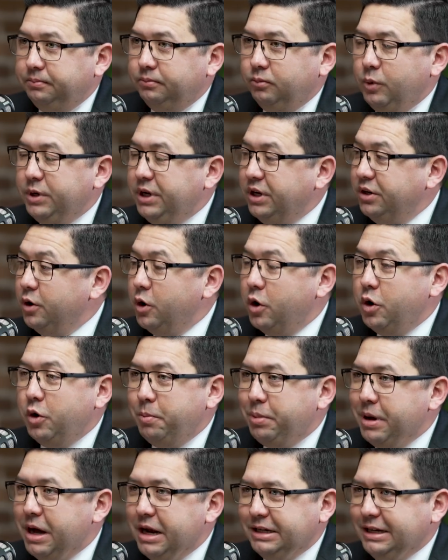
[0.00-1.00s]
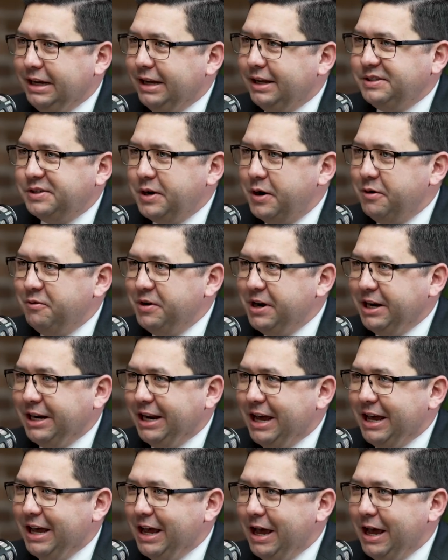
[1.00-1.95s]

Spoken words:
We could do a whole podcast on RENA.